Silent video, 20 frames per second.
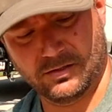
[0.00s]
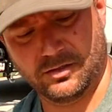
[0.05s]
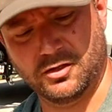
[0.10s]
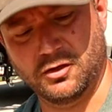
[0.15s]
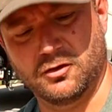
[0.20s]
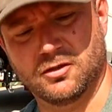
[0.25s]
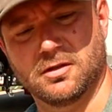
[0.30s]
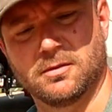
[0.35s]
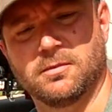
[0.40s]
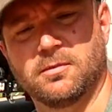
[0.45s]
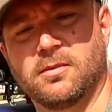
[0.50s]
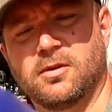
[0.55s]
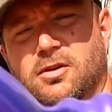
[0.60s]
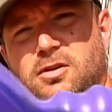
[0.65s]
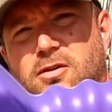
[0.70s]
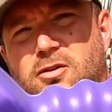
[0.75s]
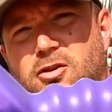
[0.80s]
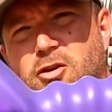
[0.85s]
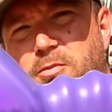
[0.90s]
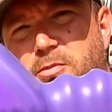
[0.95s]
shoot some
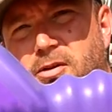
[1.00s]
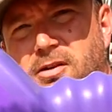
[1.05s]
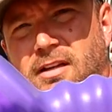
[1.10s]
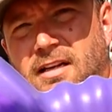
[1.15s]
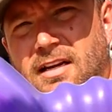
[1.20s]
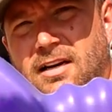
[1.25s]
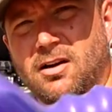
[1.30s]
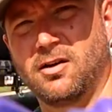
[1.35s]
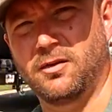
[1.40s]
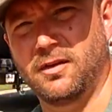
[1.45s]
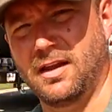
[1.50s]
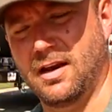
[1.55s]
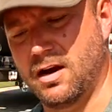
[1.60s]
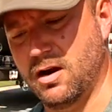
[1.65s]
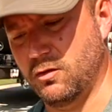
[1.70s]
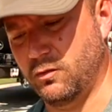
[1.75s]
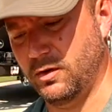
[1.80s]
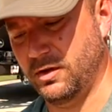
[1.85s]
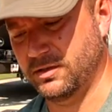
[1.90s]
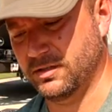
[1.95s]
Super Clean on
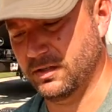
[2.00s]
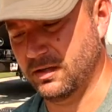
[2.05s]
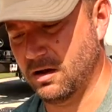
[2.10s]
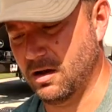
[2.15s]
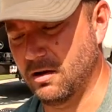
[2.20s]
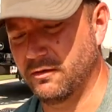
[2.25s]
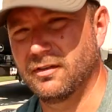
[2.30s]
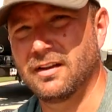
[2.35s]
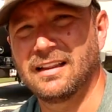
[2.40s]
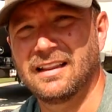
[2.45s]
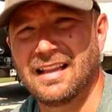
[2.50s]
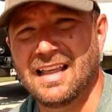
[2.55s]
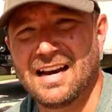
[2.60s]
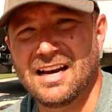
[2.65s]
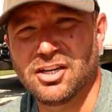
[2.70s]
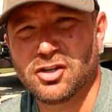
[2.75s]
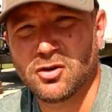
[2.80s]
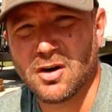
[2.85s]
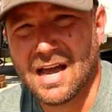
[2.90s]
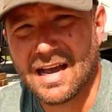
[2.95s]
there, rinse it off,
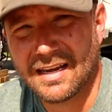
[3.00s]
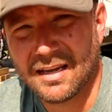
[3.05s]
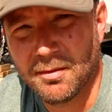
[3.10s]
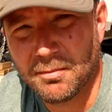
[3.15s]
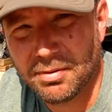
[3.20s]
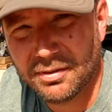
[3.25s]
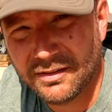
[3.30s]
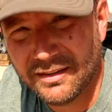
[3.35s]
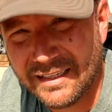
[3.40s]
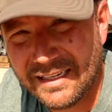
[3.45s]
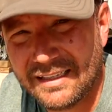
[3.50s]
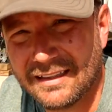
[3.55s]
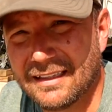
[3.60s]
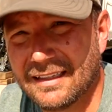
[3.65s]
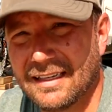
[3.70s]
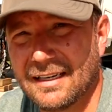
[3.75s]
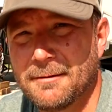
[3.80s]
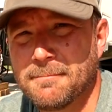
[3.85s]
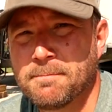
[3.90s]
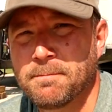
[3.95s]
let it dry
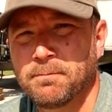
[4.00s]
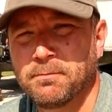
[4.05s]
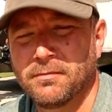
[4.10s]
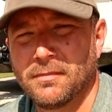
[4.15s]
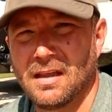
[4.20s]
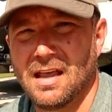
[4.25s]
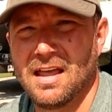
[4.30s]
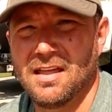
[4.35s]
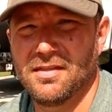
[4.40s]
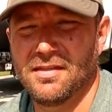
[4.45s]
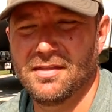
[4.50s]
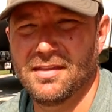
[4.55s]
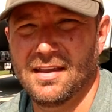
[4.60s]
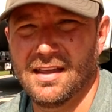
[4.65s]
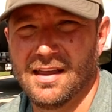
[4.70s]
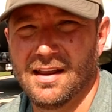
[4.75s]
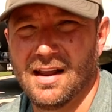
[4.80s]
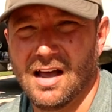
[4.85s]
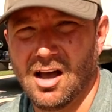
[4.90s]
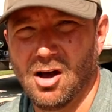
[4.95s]
completely, and
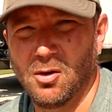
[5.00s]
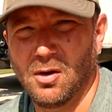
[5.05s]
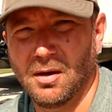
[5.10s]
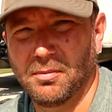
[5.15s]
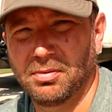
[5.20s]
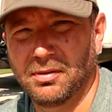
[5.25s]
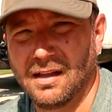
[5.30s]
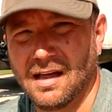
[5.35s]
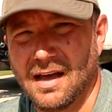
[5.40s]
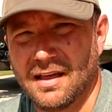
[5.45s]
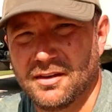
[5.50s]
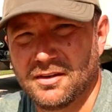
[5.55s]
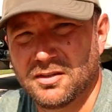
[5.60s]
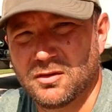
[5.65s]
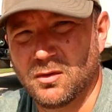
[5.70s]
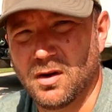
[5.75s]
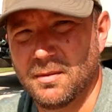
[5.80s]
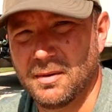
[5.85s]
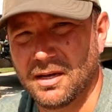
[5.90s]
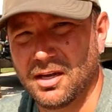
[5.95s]
then I'll apply the
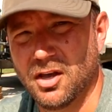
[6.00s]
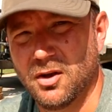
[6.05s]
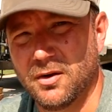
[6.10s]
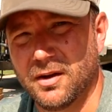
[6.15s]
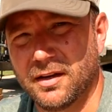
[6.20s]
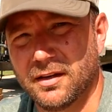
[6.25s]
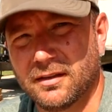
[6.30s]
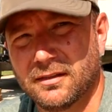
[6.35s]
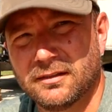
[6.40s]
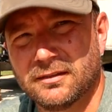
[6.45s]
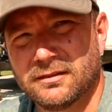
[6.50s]
ceramic coating.